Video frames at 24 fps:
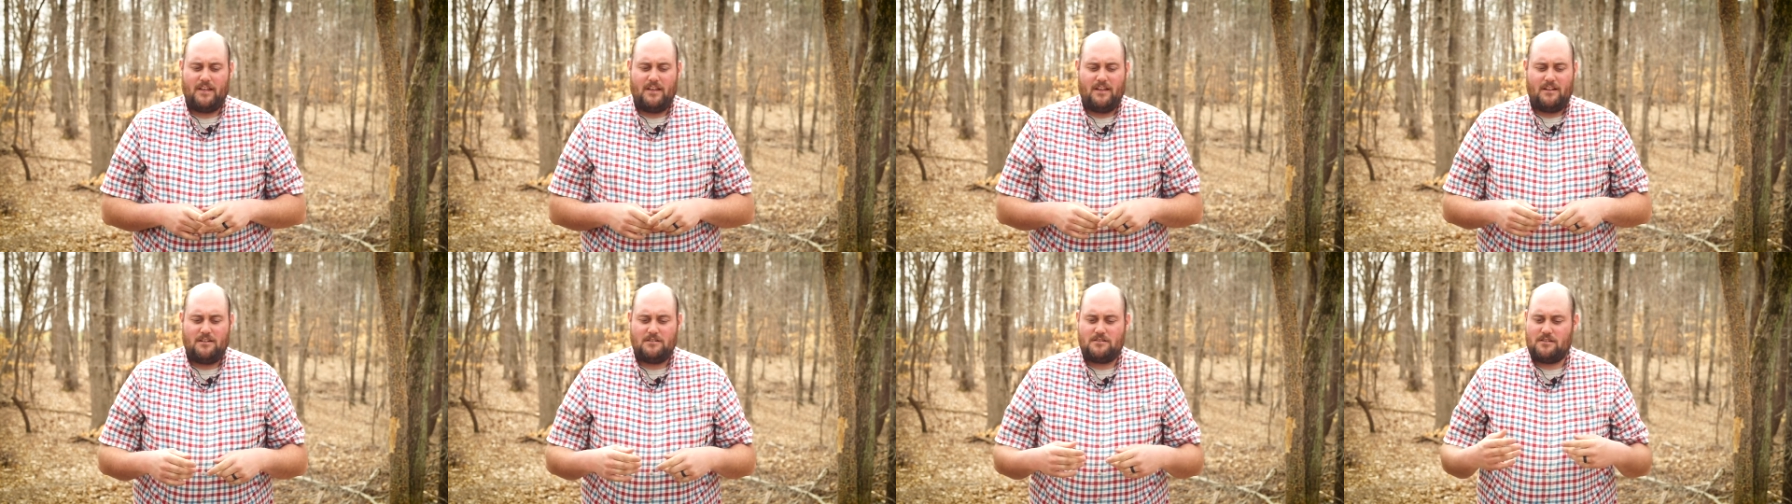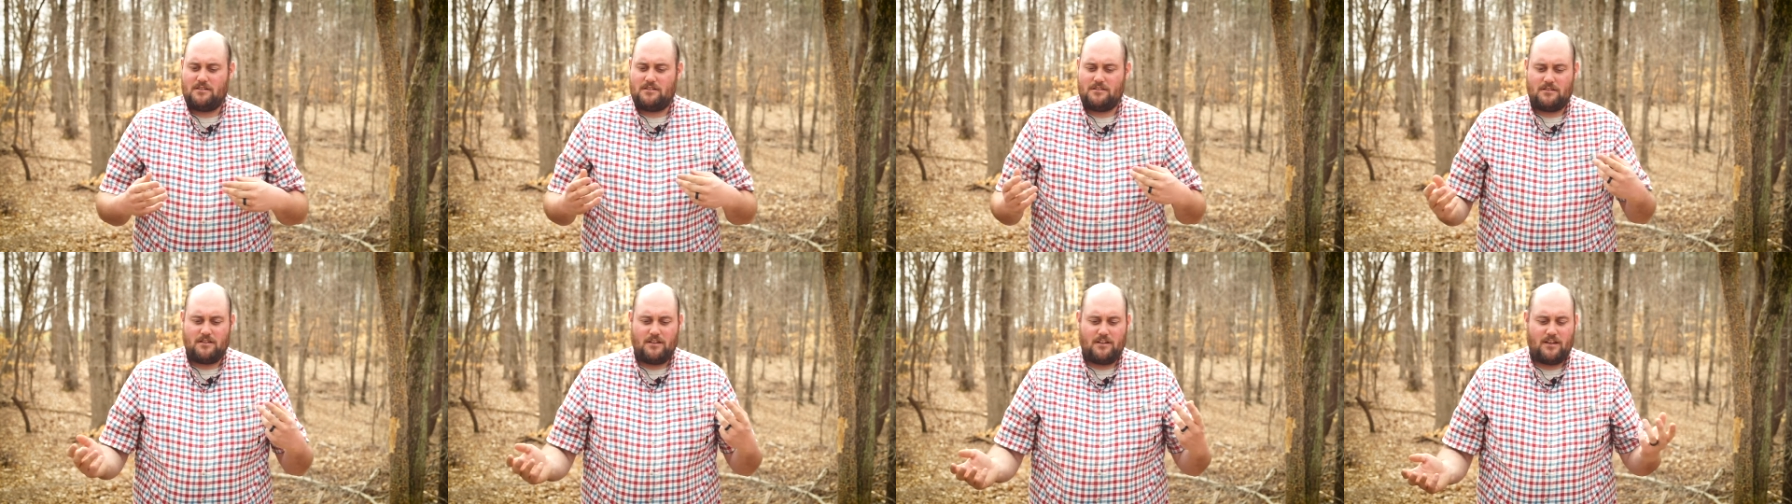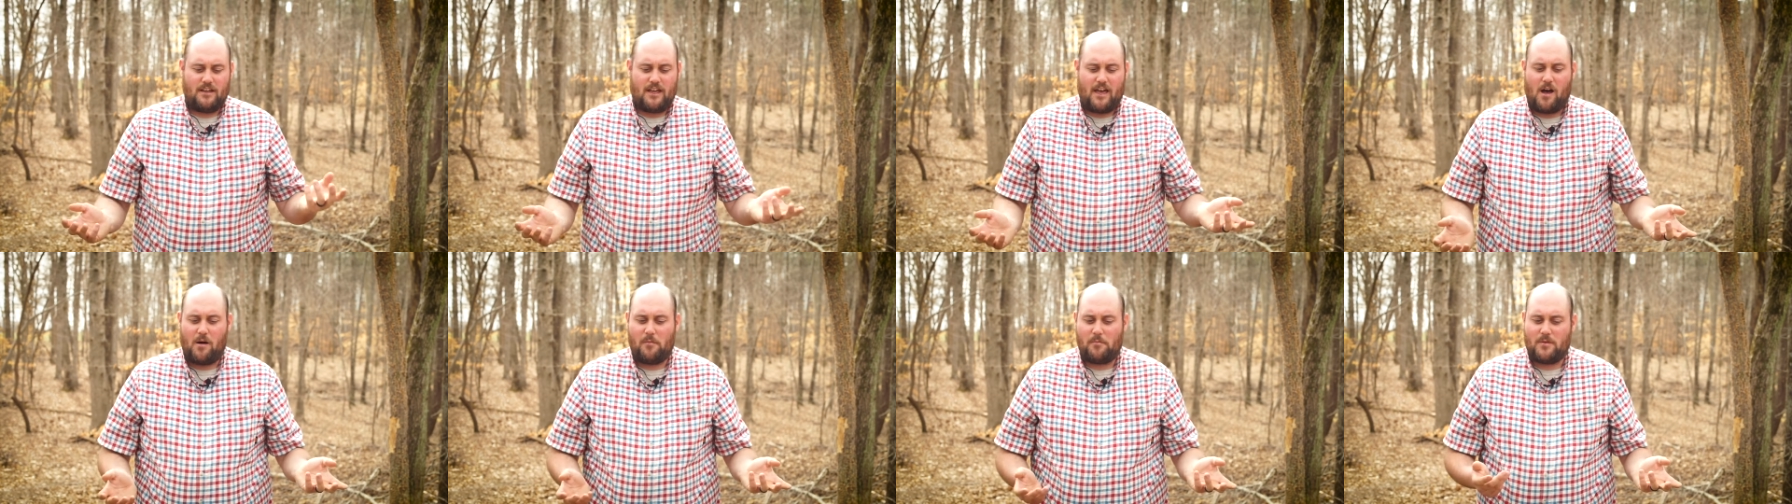just to
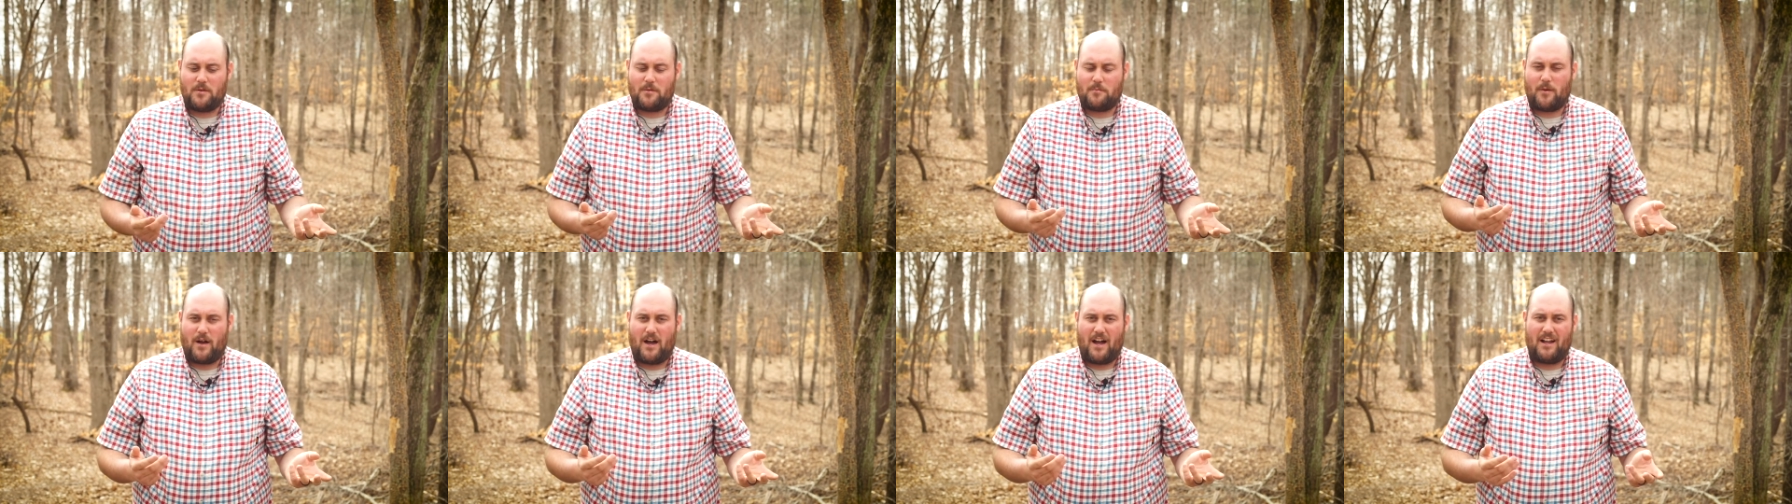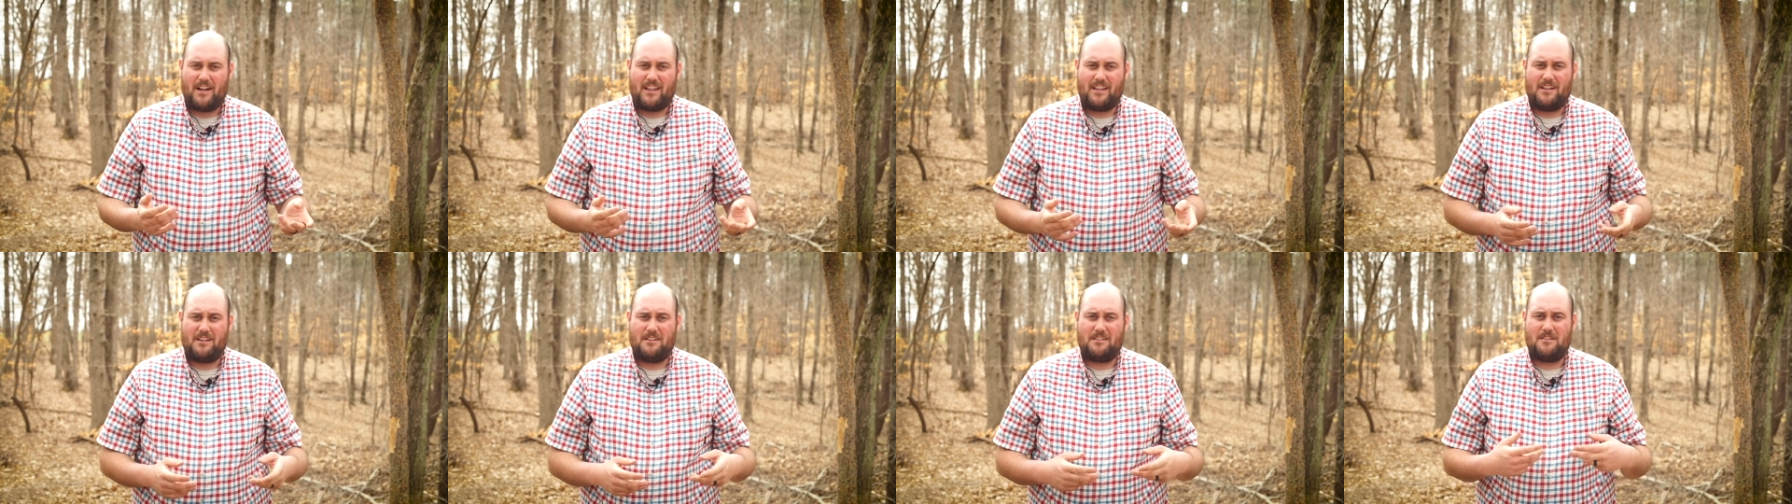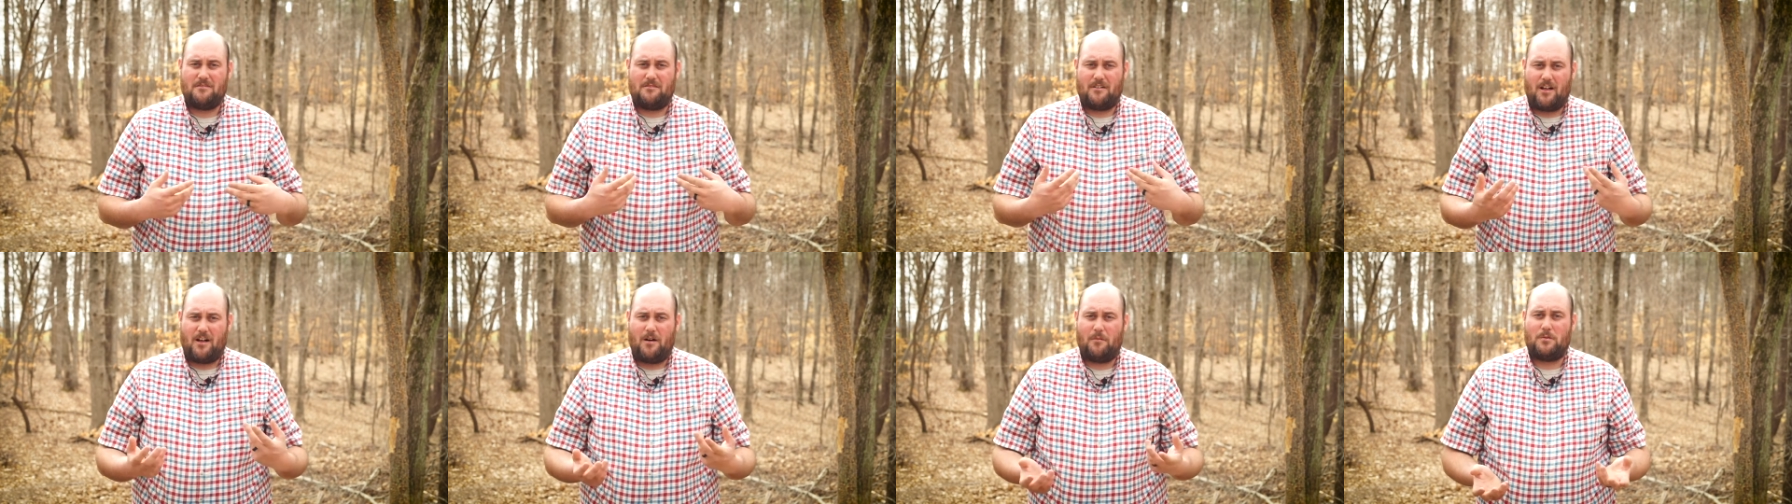help their body
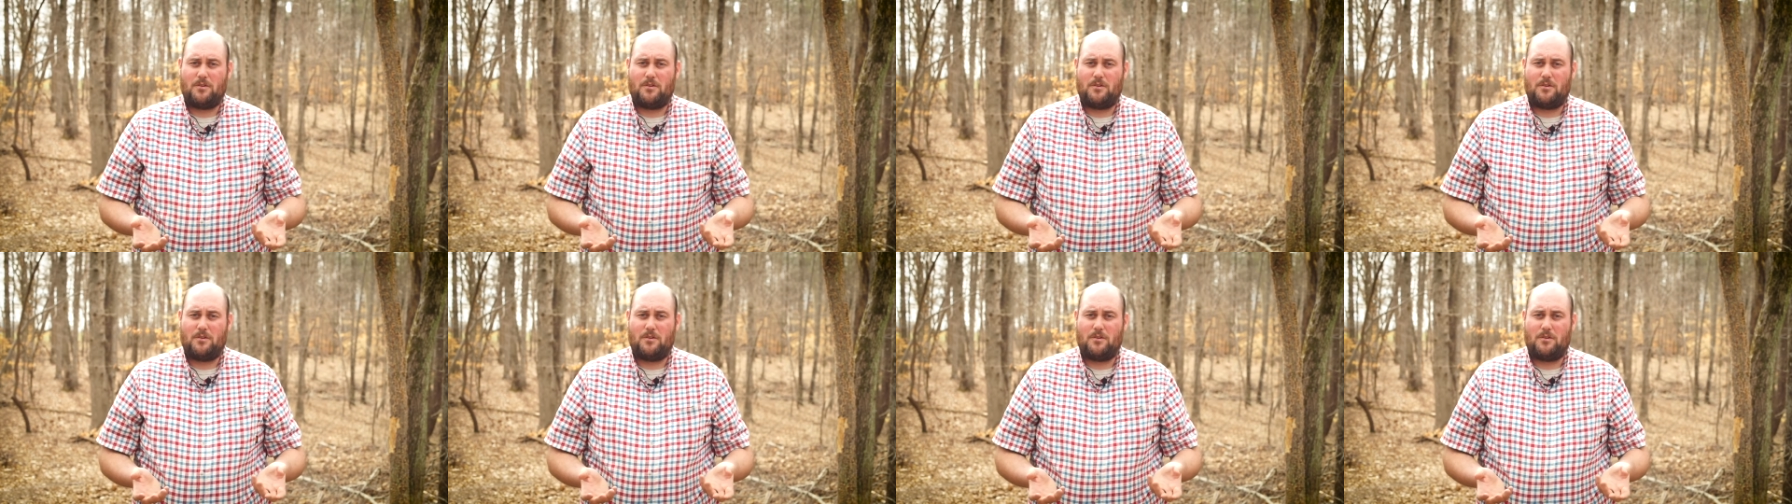develop